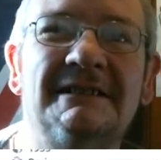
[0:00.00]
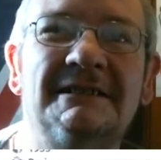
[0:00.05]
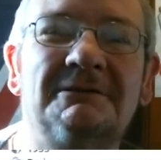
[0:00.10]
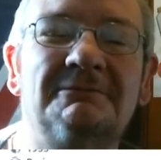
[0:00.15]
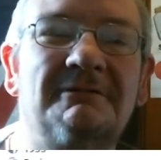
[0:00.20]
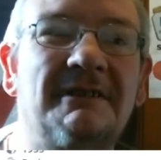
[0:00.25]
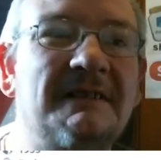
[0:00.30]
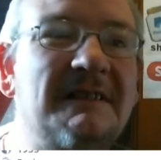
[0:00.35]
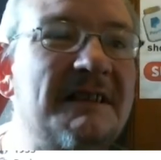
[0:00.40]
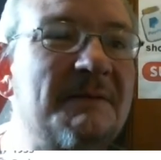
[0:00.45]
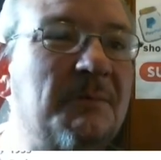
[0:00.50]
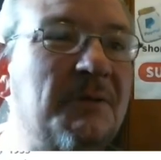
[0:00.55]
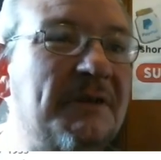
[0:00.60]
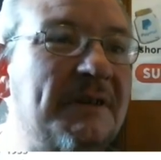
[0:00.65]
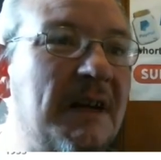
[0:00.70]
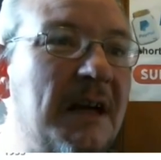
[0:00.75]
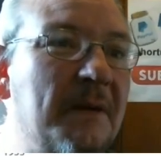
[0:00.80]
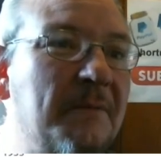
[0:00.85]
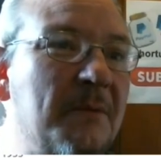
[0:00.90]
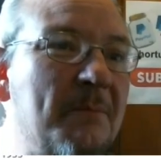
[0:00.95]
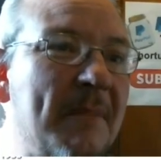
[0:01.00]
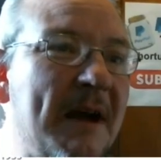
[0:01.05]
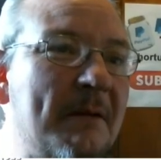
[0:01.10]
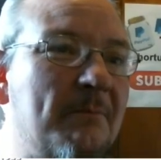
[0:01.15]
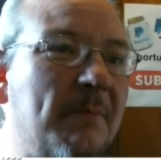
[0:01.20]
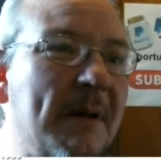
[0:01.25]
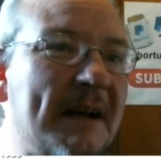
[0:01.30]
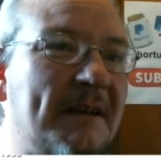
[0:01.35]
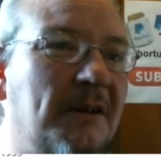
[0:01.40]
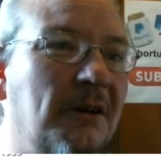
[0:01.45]
Right, let's put that other
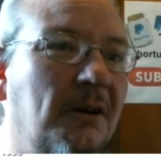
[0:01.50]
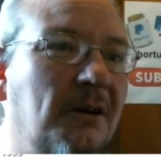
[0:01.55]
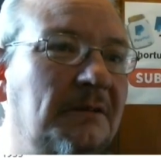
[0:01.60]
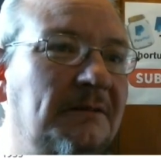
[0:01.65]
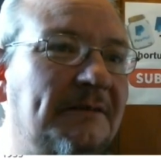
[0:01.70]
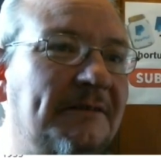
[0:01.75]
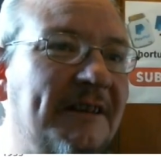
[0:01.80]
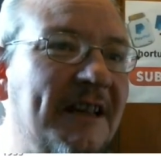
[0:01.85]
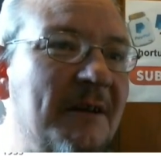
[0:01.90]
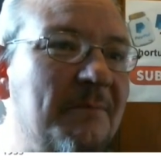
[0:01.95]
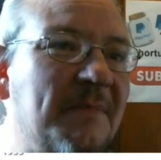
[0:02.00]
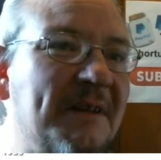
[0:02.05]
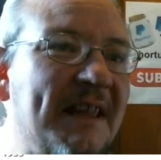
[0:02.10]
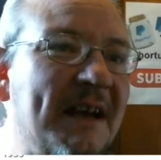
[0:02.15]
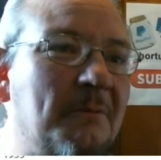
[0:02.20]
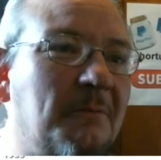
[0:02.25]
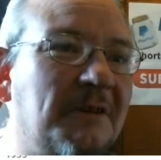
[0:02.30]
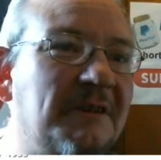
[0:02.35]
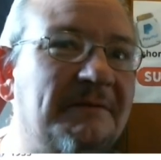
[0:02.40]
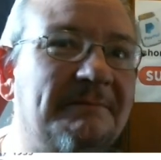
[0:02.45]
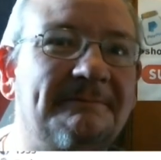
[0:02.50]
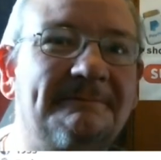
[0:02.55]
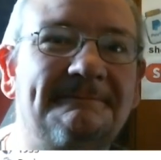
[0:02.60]
map back on. Can't be that one.